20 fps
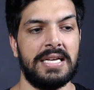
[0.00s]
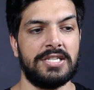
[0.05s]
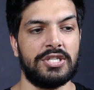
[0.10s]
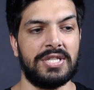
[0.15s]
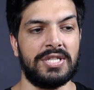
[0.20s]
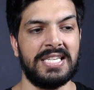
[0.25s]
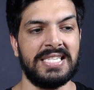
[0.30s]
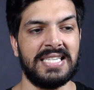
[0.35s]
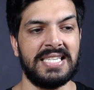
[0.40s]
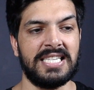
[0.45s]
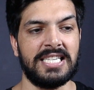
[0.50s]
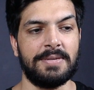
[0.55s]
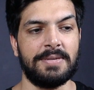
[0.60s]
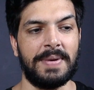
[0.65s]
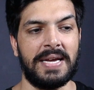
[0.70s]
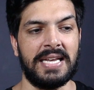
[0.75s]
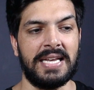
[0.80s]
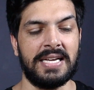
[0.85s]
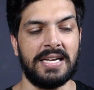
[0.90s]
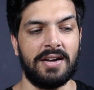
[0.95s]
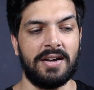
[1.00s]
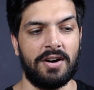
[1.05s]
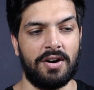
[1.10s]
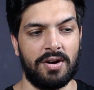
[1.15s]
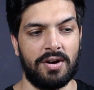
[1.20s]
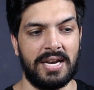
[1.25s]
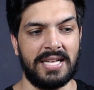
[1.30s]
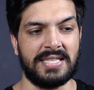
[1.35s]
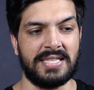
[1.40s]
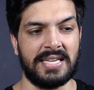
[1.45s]
So this is the spelling,
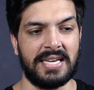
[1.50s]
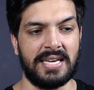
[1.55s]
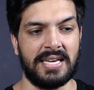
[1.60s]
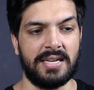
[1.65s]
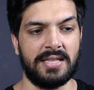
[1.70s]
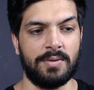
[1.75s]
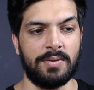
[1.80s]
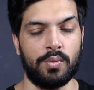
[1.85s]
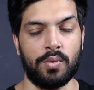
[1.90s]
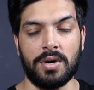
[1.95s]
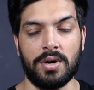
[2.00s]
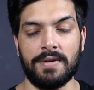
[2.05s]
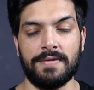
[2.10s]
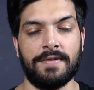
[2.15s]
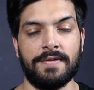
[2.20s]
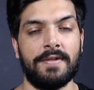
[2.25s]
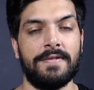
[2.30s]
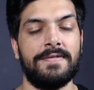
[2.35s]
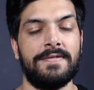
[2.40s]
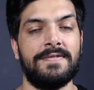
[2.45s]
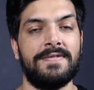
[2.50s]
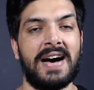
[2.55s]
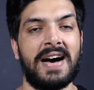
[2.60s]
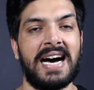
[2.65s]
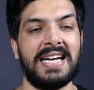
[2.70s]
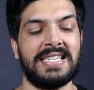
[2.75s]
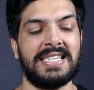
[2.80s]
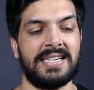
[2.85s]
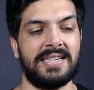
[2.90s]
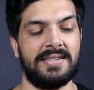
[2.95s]
or let's say the word for
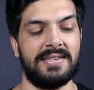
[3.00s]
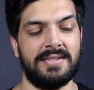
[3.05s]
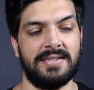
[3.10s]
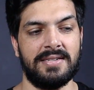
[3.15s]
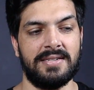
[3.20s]
father.